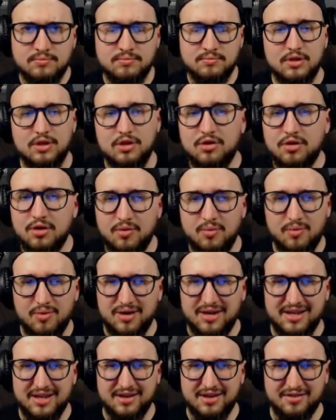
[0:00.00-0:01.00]
you don't
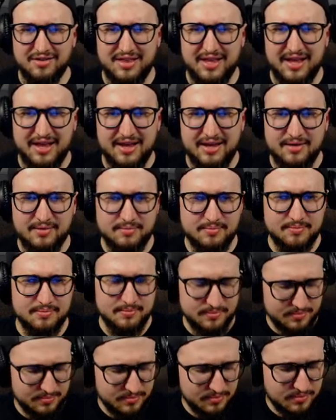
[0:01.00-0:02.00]
want to hear that.
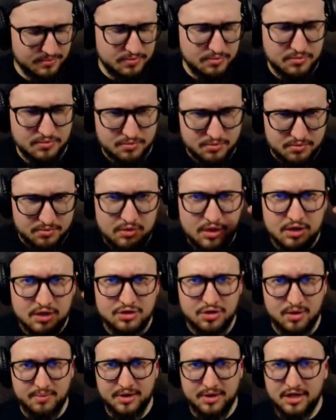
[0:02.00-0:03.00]

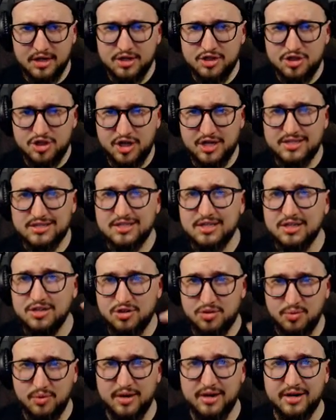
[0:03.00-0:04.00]
So I'm going to adjust it
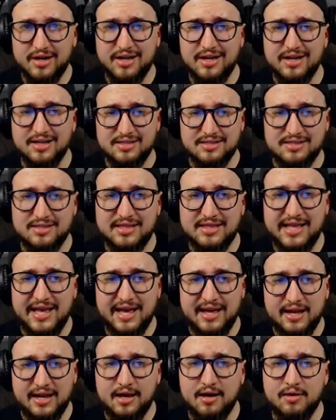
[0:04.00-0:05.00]
to where it cuts
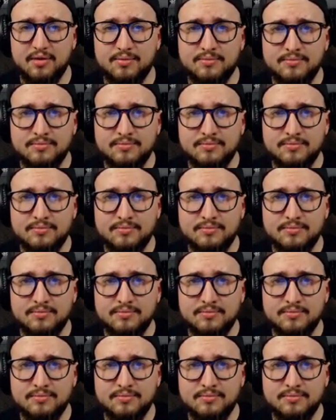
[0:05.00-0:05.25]
that out.